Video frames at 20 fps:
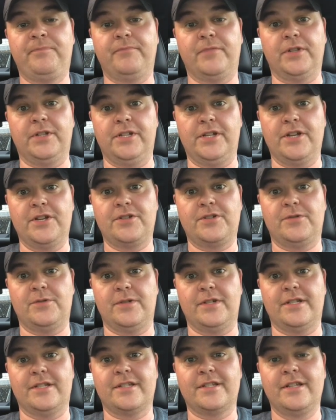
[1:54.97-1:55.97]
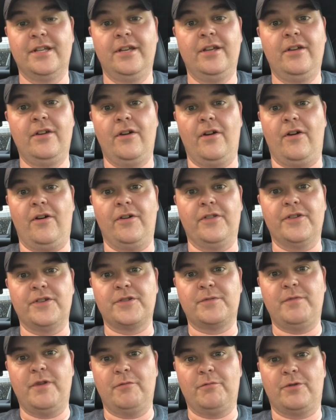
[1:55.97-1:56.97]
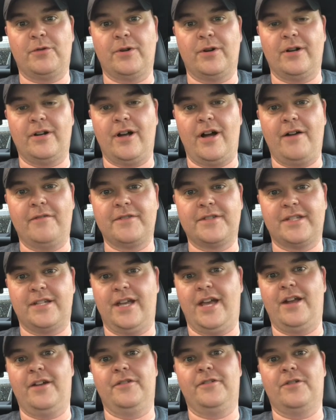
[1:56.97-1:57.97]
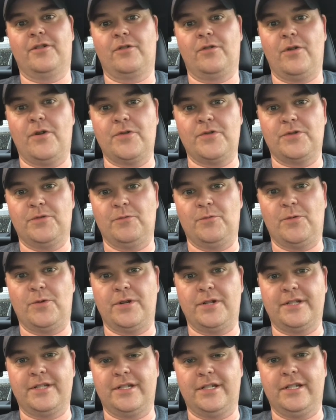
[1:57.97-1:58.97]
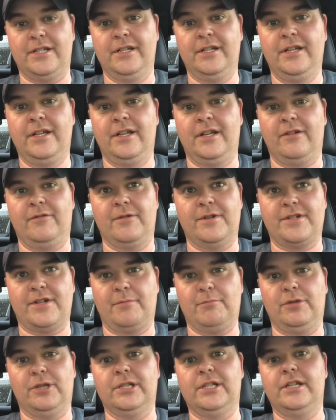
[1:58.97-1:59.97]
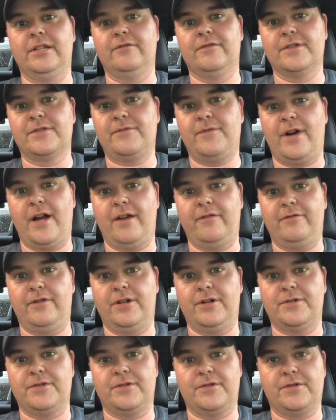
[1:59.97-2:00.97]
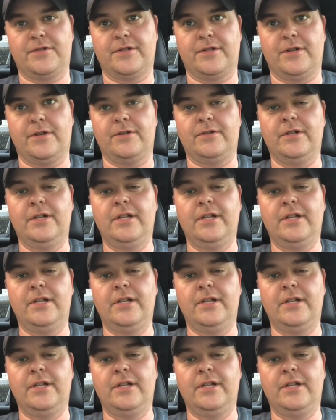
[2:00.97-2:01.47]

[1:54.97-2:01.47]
But the issue is all those people are obviously out of their corrosion warranty, which I believe is 5 years or so.